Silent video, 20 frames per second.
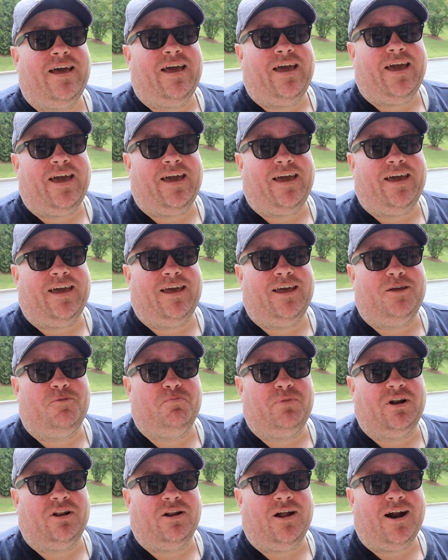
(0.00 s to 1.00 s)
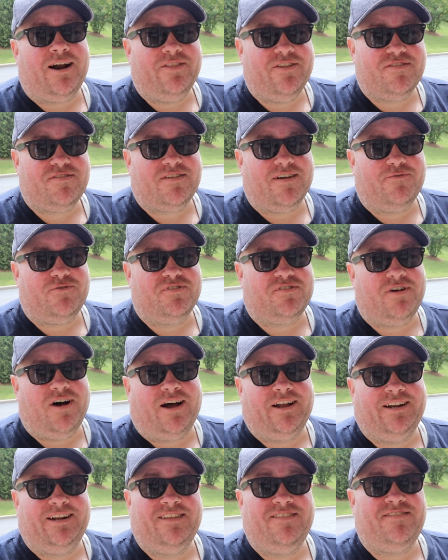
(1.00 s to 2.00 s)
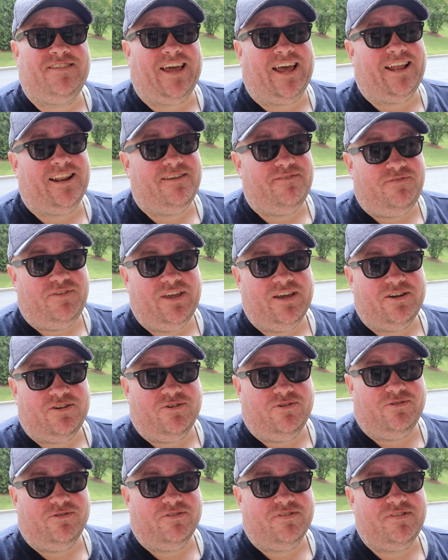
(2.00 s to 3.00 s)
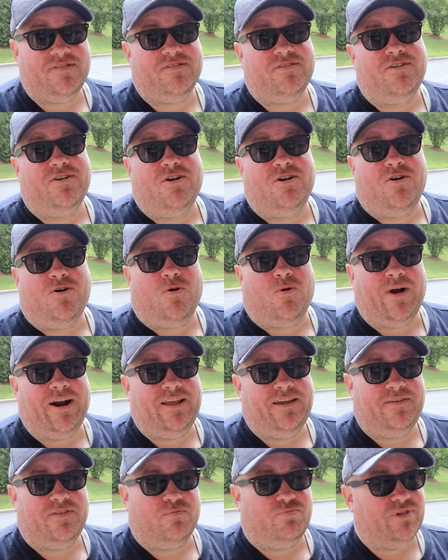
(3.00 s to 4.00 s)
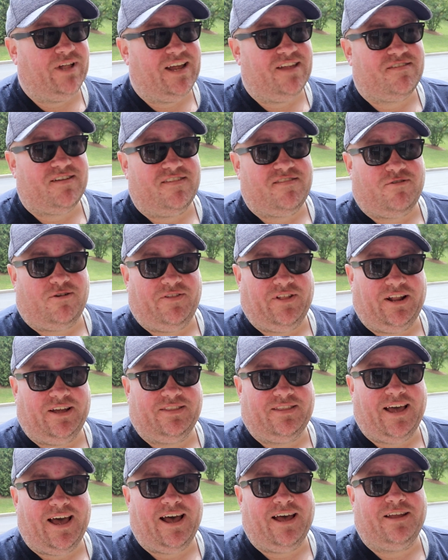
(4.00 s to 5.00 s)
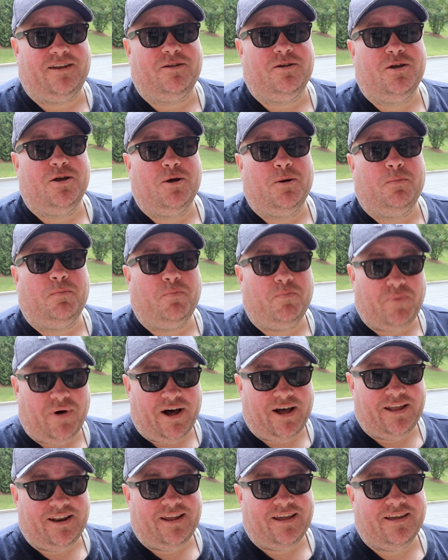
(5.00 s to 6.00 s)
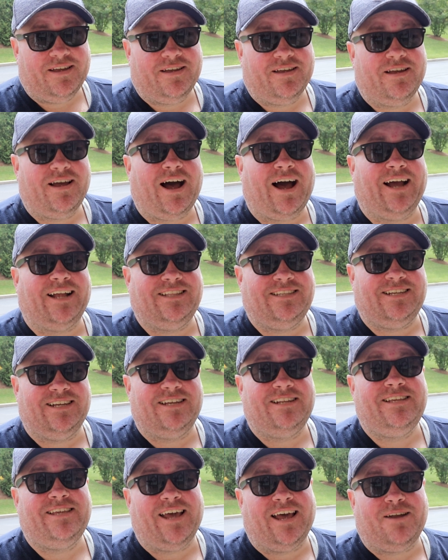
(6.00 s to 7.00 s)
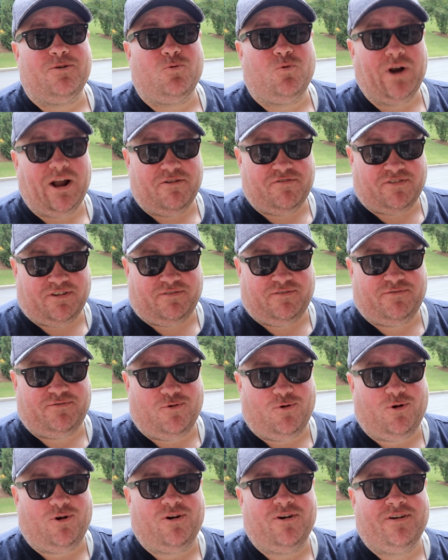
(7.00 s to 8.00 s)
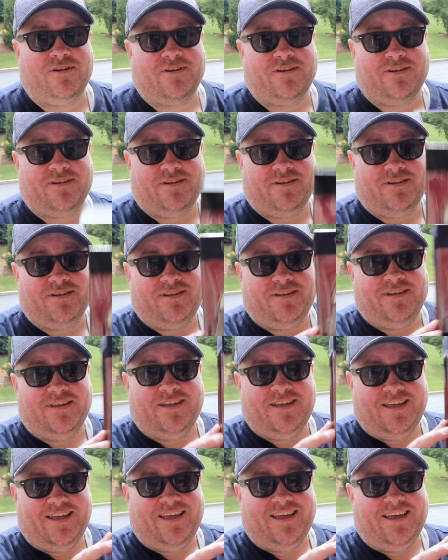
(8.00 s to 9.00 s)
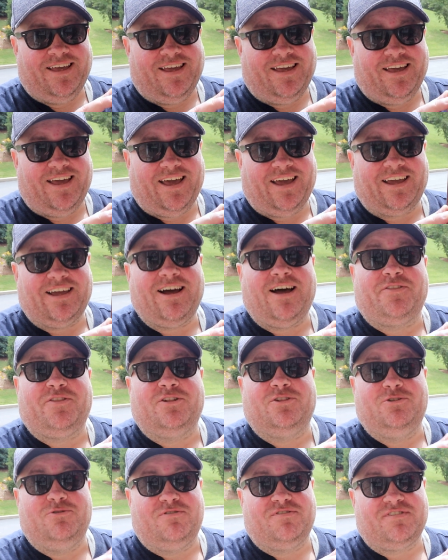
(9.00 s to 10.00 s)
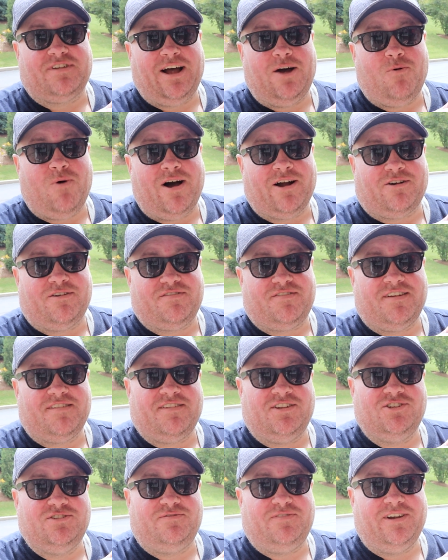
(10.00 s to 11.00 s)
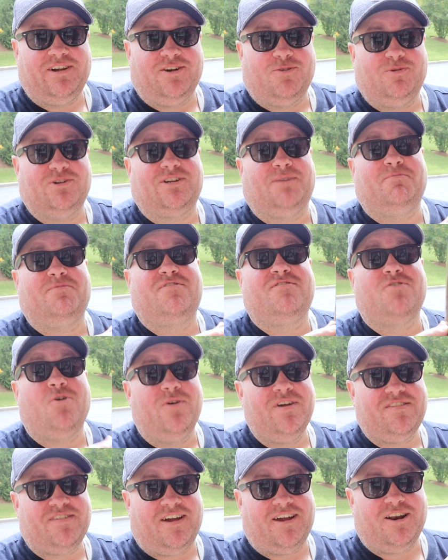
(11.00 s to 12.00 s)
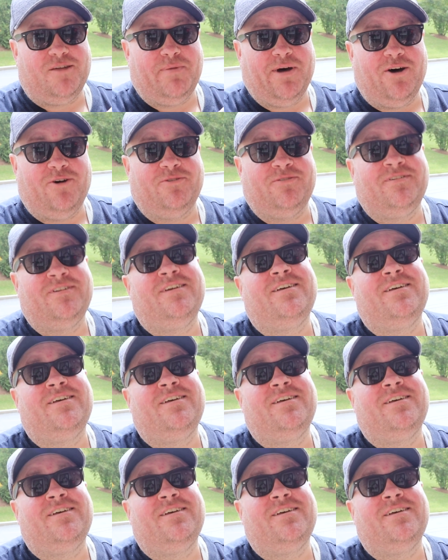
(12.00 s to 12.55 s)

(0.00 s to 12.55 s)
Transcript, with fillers: And but a lot of this stuff was gone. I didn't see any vehicles or any of the playsets or anything like that. But I did get what I was looking for and got the Luke Skywalker six-inch figure, which I'm so excited about.